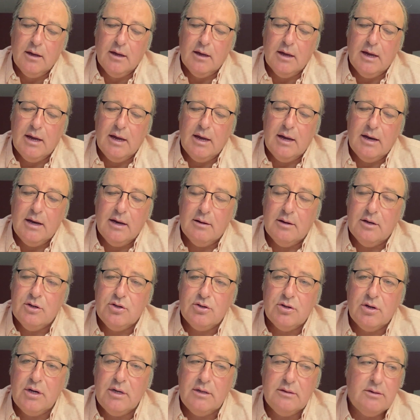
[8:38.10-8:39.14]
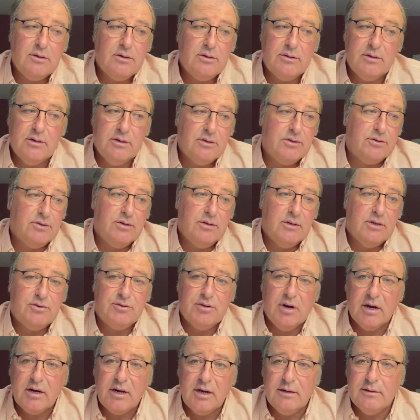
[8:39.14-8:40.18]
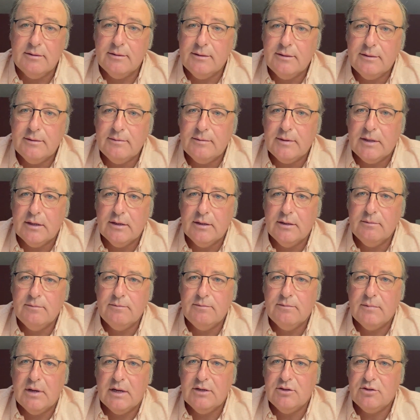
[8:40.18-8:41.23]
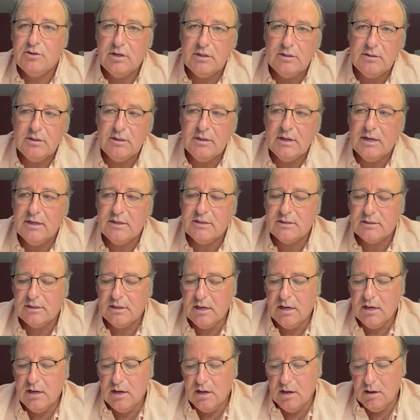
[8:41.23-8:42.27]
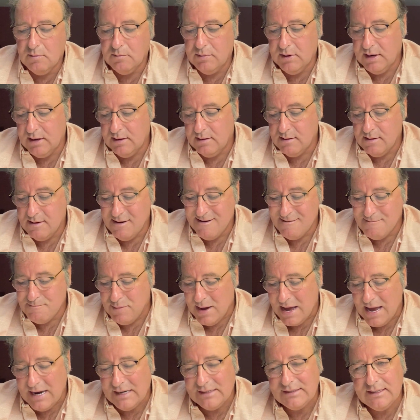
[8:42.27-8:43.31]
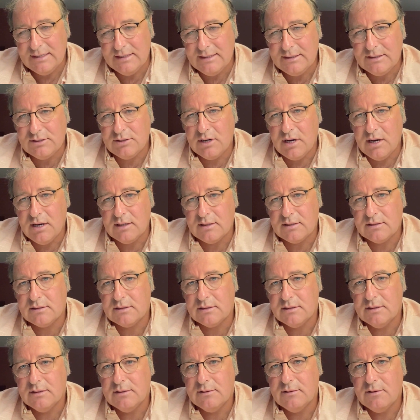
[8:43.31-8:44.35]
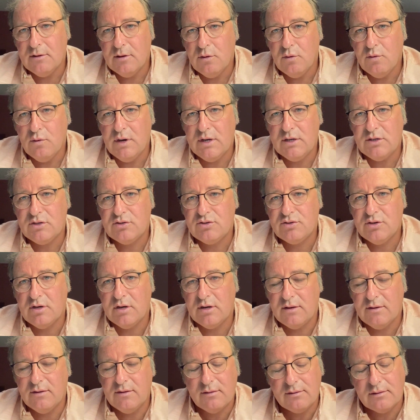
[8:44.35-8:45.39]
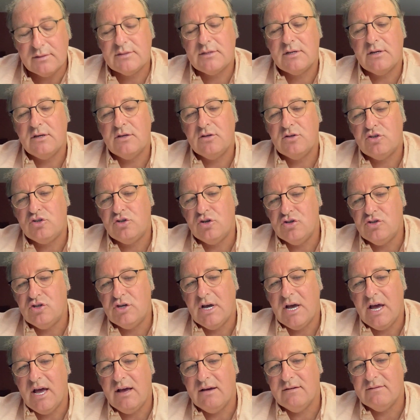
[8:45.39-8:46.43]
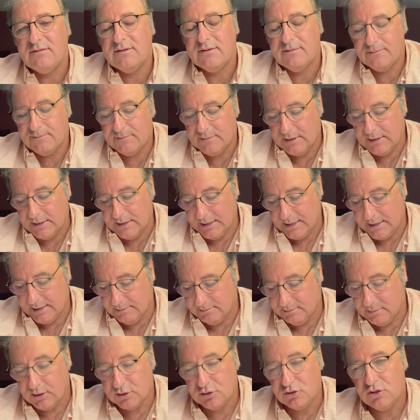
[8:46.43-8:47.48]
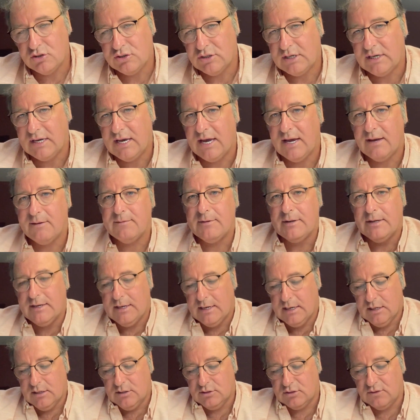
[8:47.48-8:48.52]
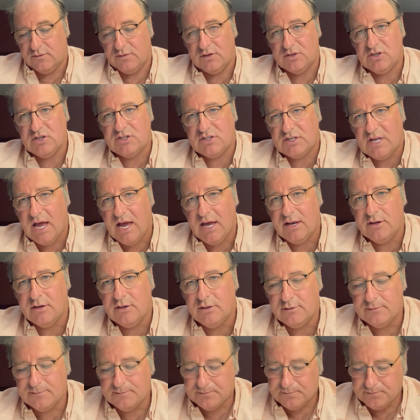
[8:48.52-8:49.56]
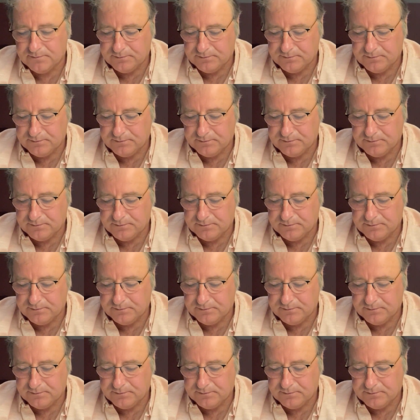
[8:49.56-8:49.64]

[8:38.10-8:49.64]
and I enjoy doing the trucking. I enjoy doing this. But back to the trucks. Which trucks should you have, or should you get? So if you're just starting out,